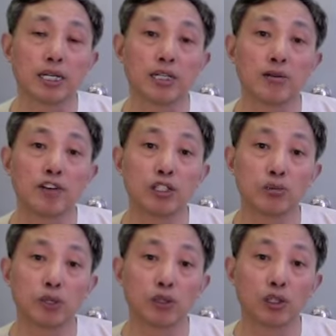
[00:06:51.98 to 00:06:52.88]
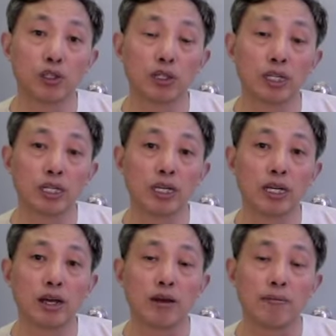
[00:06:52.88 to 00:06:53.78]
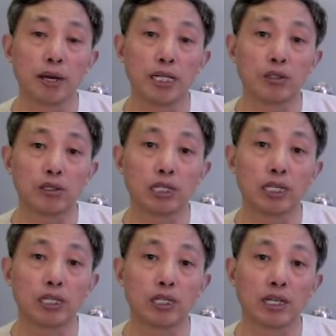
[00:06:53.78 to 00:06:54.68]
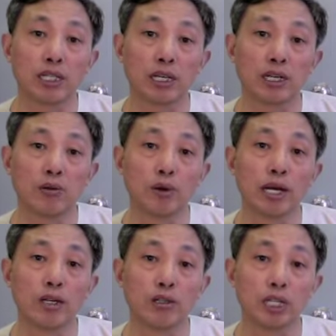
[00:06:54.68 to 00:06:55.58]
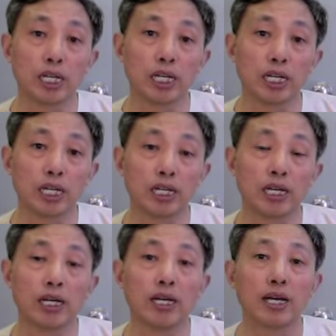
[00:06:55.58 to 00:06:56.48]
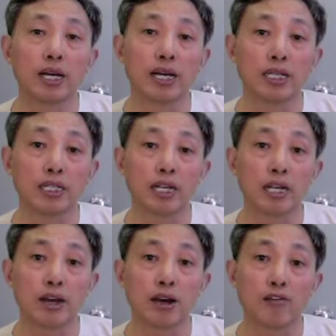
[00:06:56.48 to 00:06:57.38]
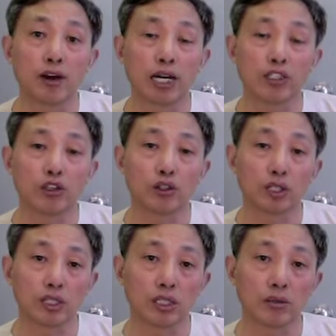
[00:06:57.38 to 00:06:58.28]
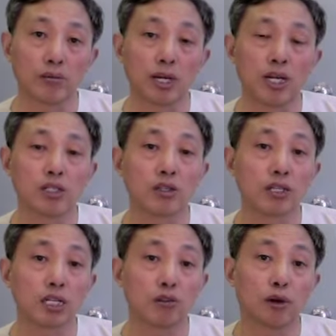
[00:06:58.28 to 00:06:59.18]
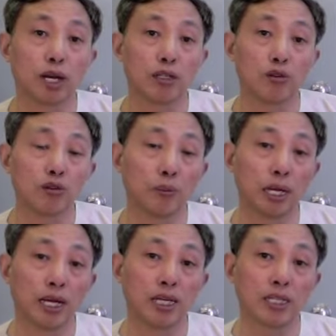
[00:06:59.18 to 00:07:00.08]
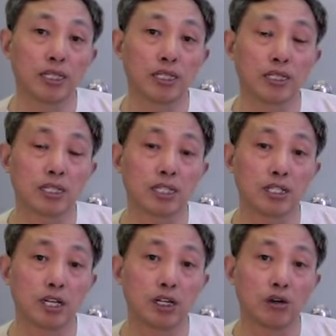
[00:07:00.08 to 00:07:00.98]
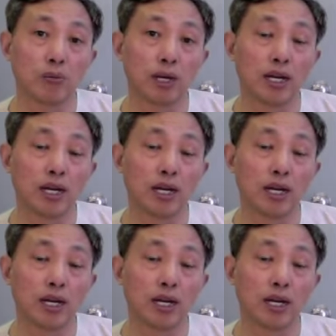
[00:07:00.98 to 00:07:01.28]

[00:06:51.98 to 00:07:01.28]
even spiritually, mentally, the way you're thinking, and they can affect your system. So that's why I do paint the sculpt,